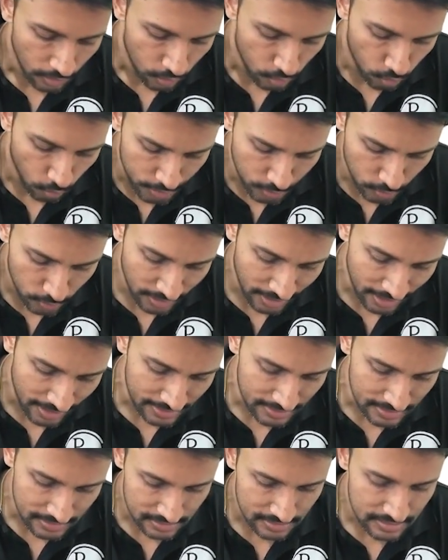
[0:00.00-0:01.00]
go into the
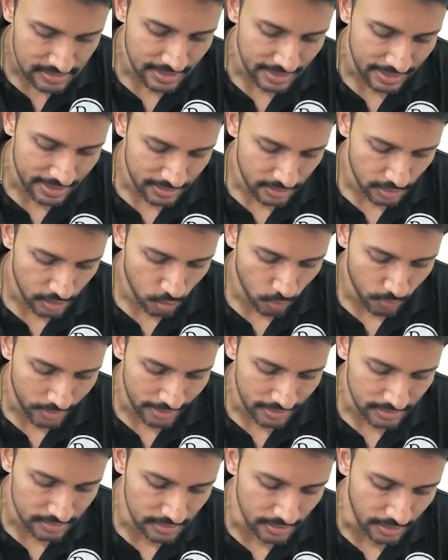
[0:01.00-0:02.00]
analysis and look
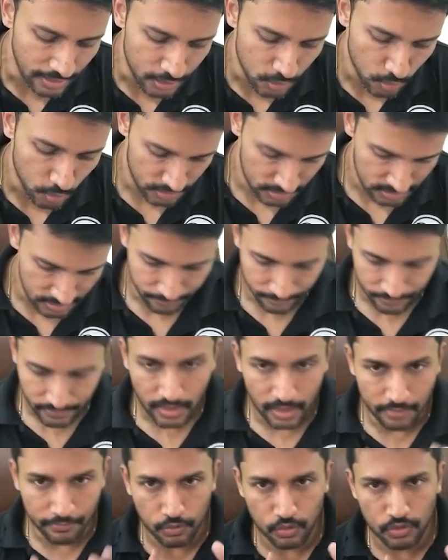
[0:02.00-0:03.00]
at the accuracy.
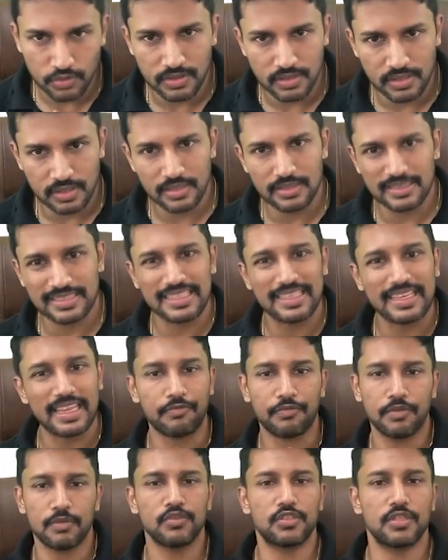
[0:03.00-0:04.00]
Of course, this is the
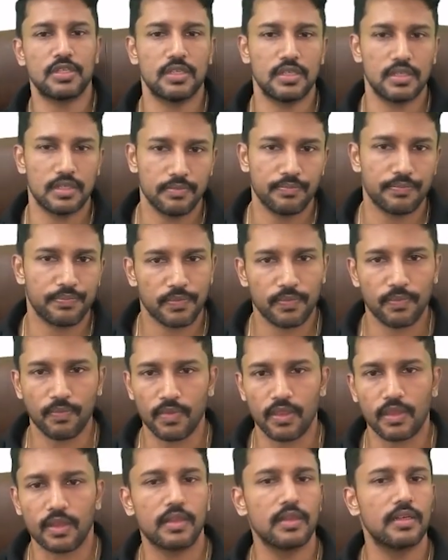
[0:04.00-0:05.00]
FMG
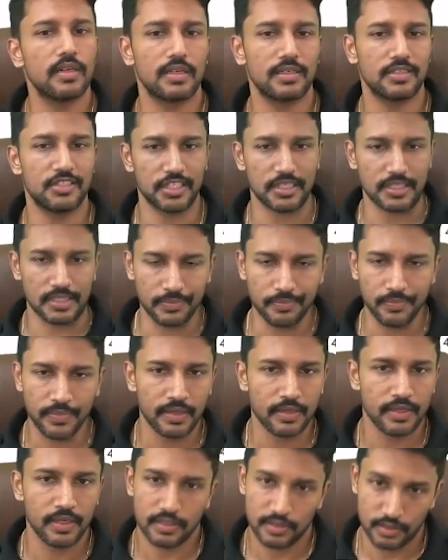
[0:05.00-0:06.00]

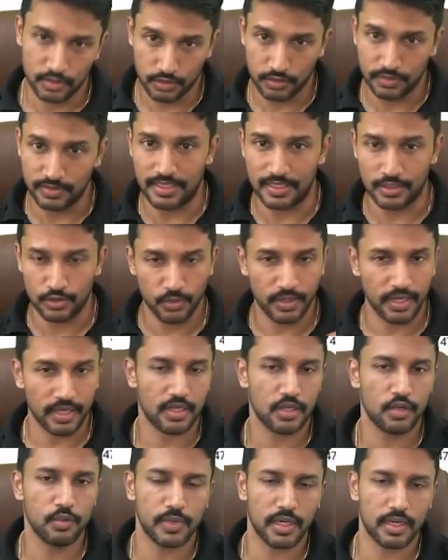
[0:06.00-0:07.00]
GT. There is no
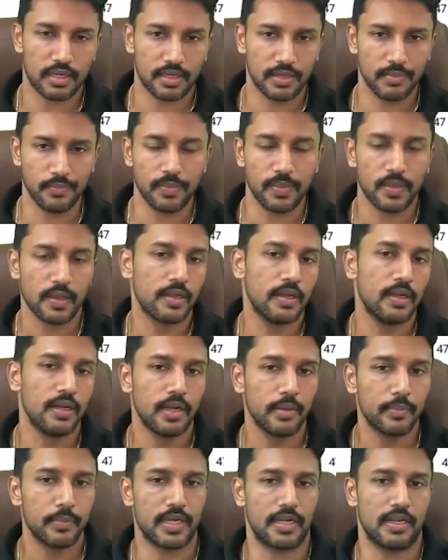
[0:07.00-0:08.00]
negative marking.
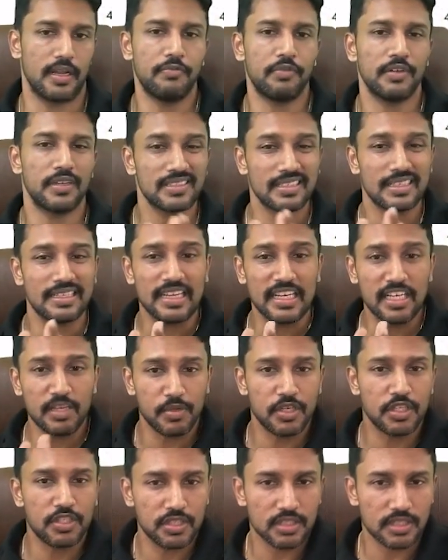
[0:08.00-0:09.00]
But if it is a NEET
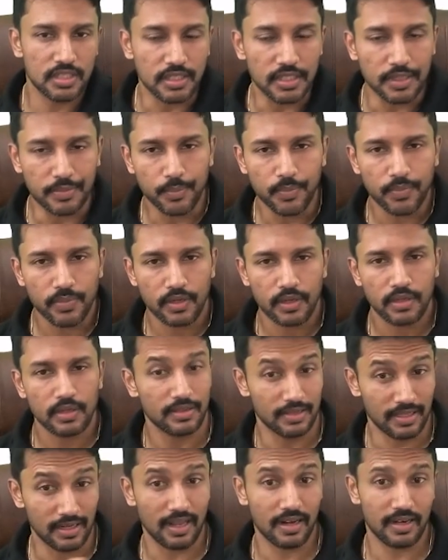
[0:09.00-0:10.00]
PG GT,
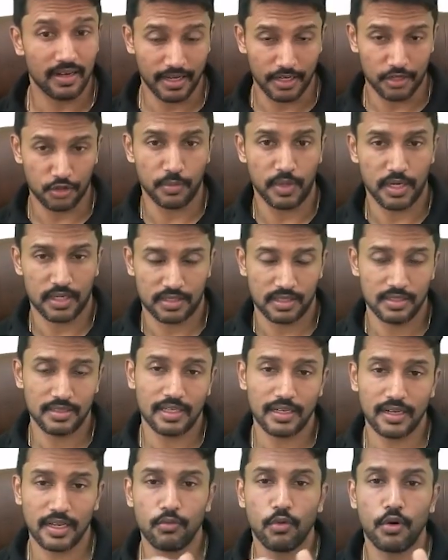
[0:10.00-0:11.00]
there are negative markings,
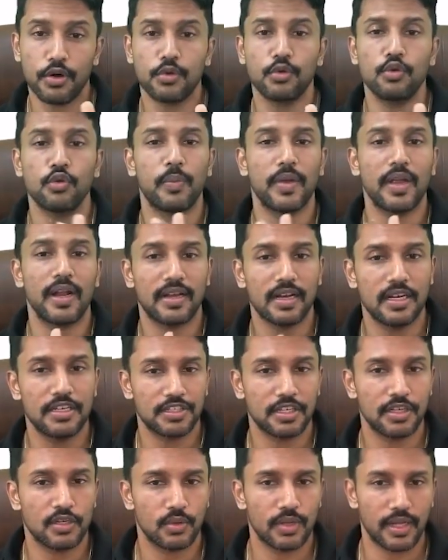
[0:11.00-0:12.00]
and I want you to pay
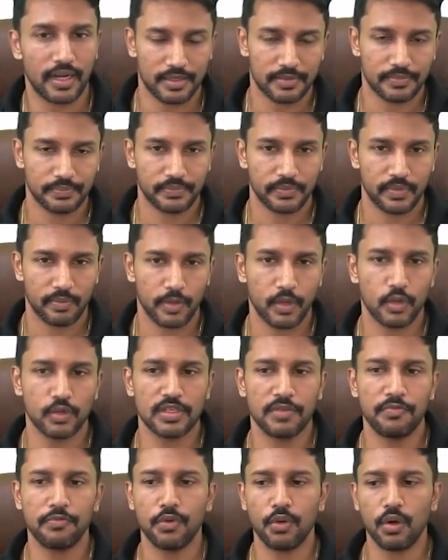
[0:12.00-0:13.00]
attention to that.
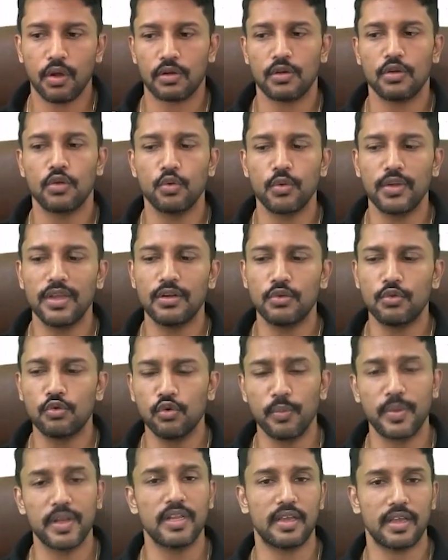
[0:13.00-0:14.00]
Because if you are doing
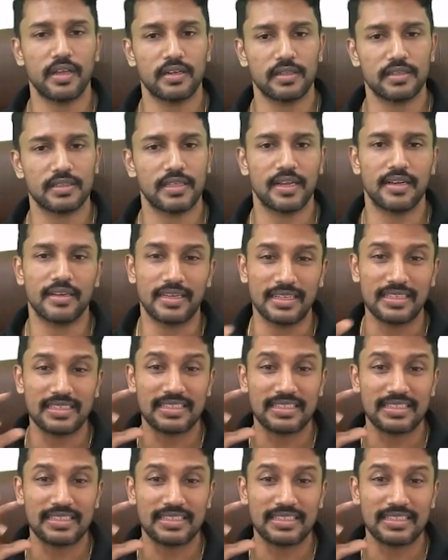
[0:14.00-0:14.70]
too many errors and it